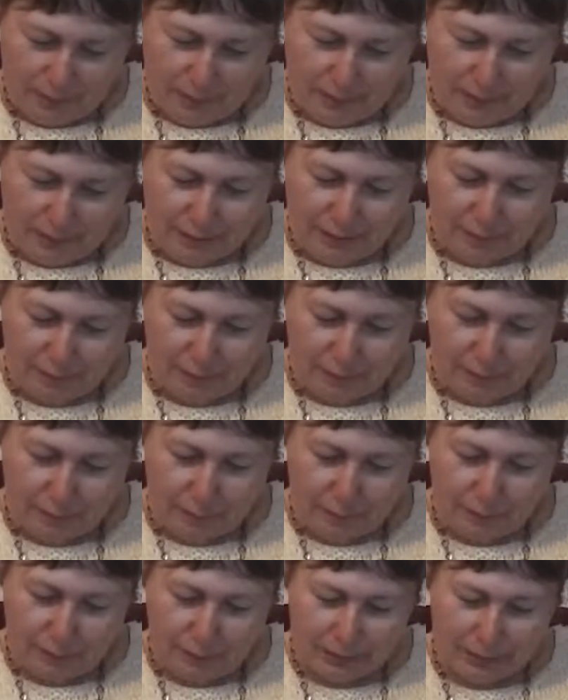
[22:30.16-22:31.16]

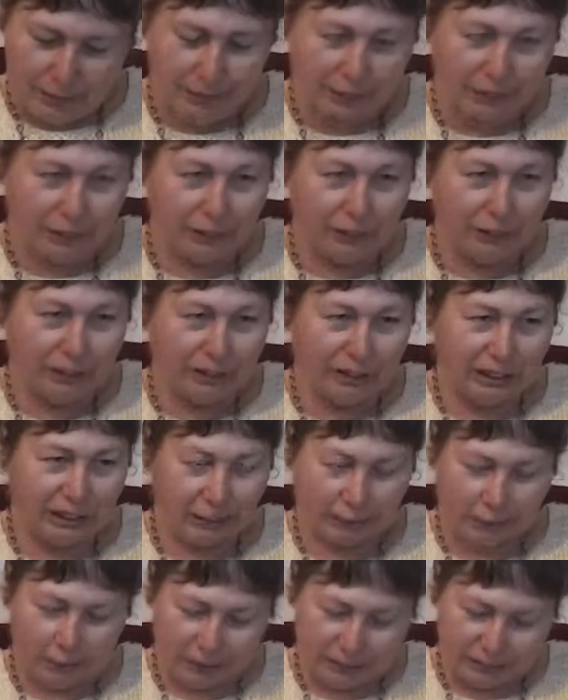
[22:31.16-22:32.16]
Under the New
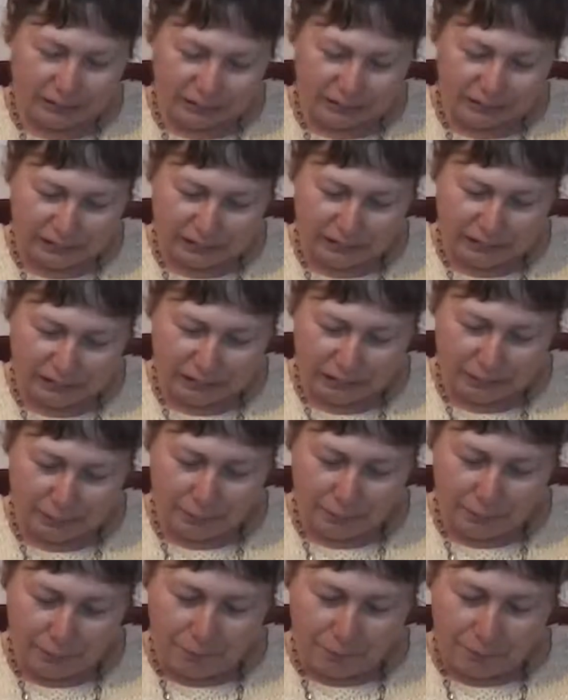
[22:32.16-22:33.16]
Zealand licensing
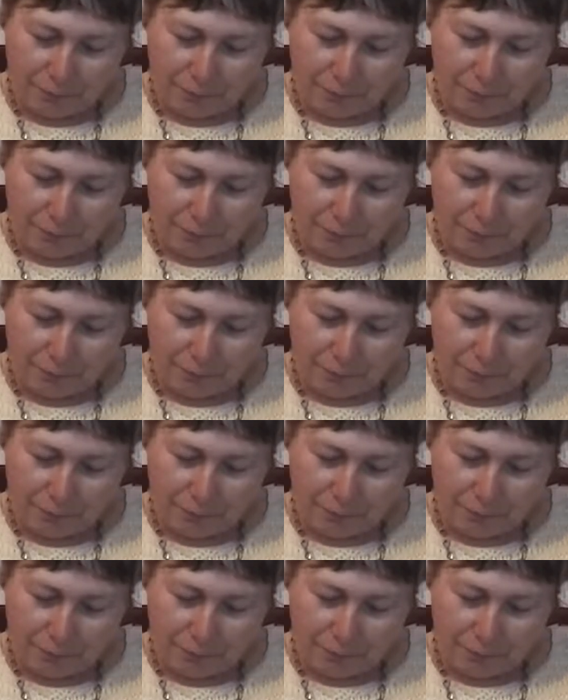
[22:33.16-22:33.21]
system,